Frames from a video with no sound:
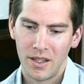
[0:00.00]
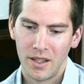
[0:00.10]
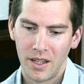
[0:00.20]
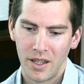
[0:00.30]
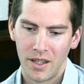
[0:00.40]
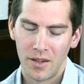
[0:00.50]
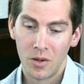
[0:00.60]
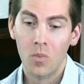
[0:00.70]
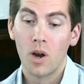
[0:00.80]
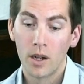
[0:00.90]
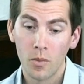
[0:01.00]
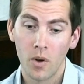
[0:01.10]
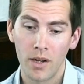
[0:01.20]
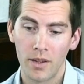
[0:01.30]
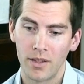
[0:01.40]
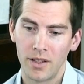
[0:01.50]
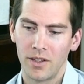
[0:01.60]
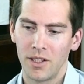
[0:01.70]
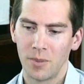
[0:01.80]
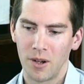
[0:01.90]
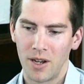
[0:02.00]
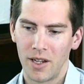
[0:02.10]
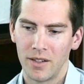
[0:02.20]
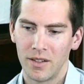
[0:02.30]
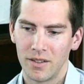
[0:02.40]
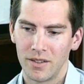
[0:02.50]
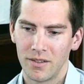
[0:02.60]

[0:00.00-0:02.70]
or one of the theories behind,